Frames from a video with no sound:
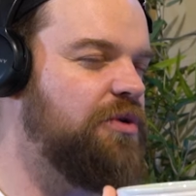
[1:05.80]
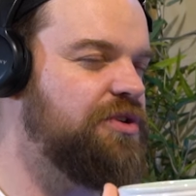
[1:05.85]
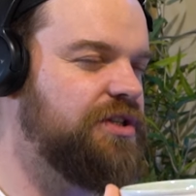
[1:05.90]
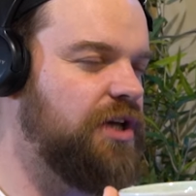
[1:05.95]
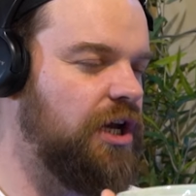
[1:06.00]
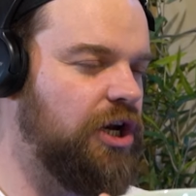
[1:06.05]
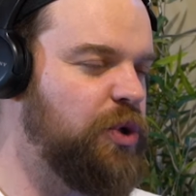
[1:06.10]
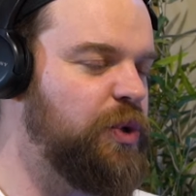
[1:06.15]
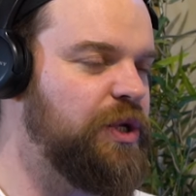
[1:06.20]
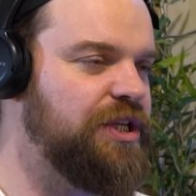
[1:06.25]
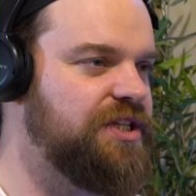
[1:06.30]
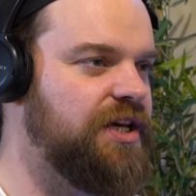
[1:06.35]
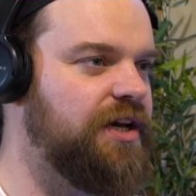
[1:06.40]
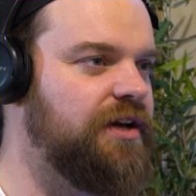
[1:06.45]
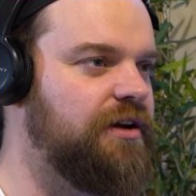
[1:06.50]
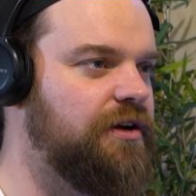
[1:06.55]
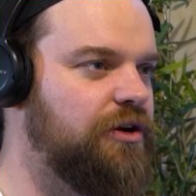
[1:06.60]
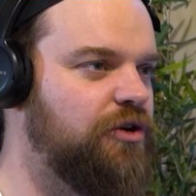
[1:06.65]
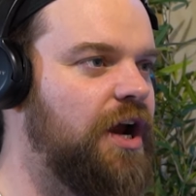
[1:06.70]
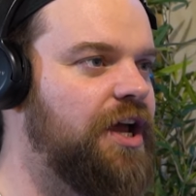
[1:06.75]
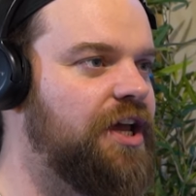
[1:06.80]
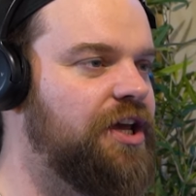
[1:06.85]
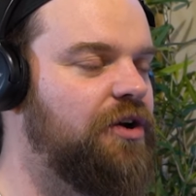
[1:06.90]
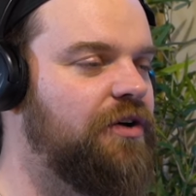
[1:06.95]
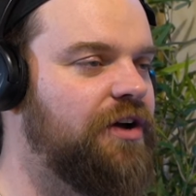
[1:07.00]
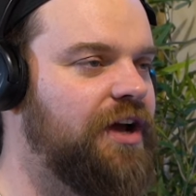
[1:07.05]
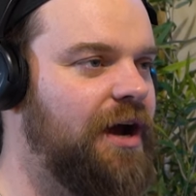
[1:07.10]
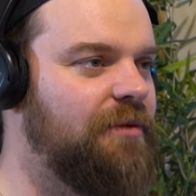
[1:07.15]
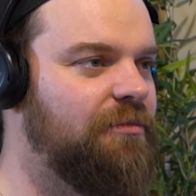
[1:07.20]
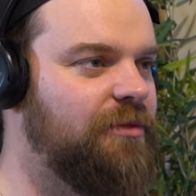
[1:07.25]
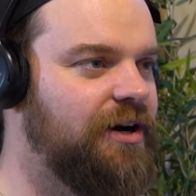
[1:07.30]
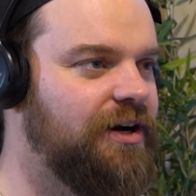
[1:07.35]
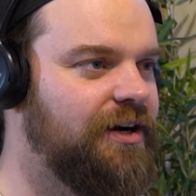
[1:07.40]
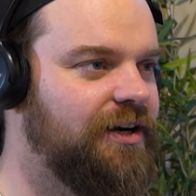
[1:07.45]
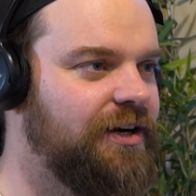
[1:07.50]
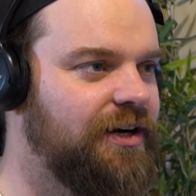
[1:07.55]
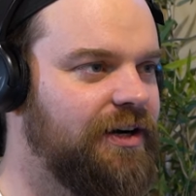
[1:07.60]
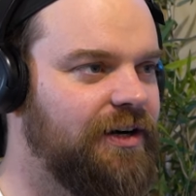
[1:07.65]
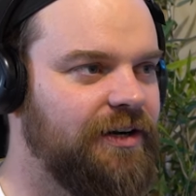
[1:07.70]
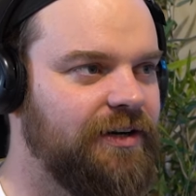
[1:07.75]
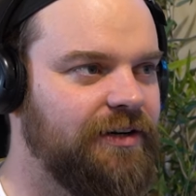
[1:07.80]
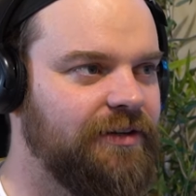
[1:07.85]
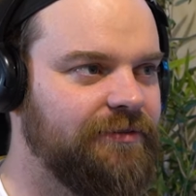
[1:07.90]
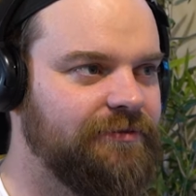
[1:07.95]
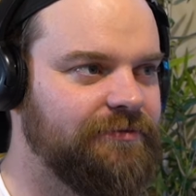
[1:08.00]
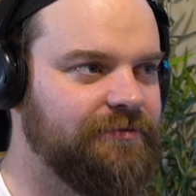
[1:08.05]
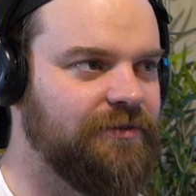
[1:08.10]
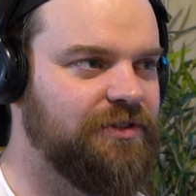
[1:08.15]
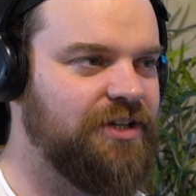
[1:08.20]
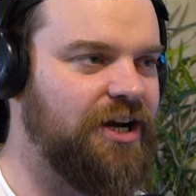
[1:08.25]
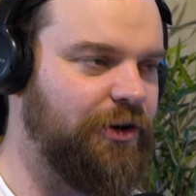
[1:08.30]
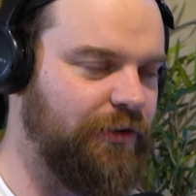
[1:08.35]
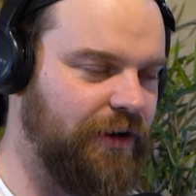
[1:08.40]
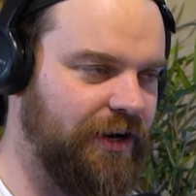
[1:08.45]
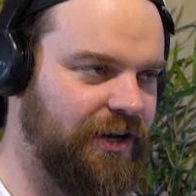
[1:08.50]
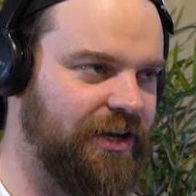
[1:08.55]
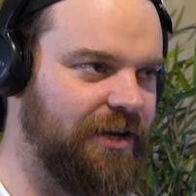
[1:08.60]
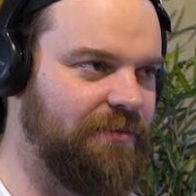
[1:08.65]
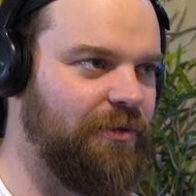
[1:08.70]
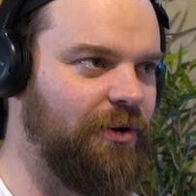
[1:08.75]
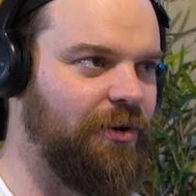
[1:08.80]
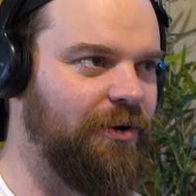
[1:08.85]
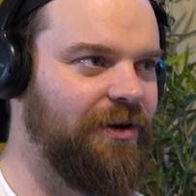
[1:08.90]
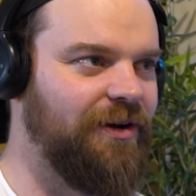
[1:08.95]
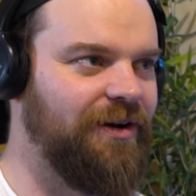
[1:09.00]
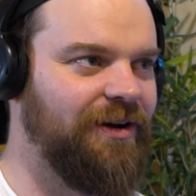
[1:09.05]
was alluding to cranking on camera. Say cranking more.